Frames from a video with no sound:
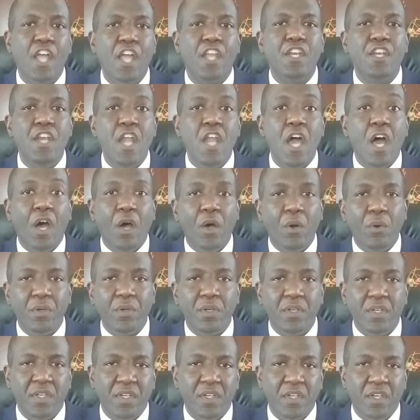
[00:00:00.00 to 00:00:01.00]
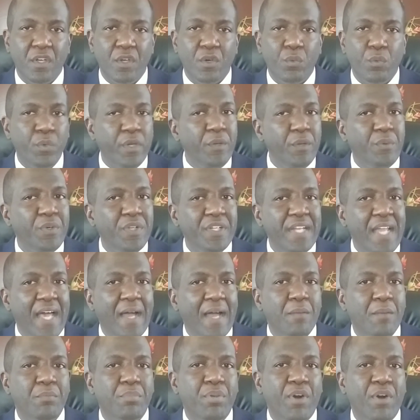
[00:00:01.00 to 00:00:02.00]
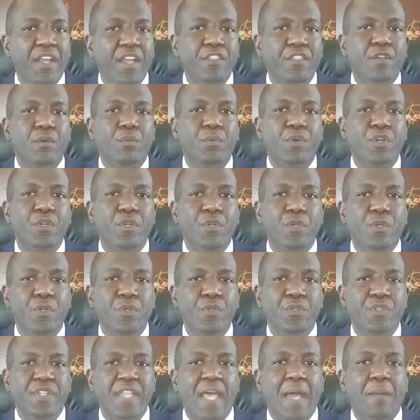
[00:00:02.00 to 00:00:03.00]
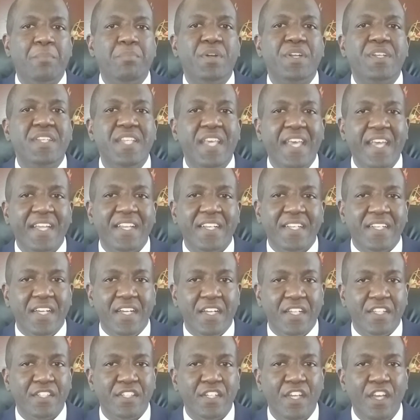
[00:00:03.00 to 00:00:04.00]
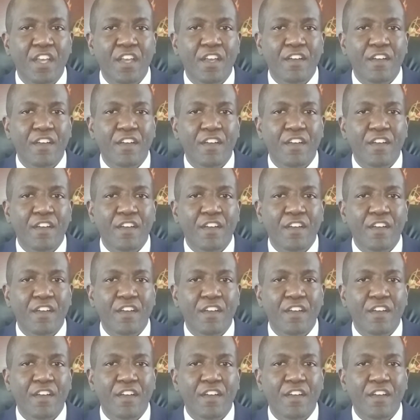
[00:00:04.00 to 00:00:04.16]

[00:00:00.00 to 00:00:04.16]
No, we will not break the rules that protect us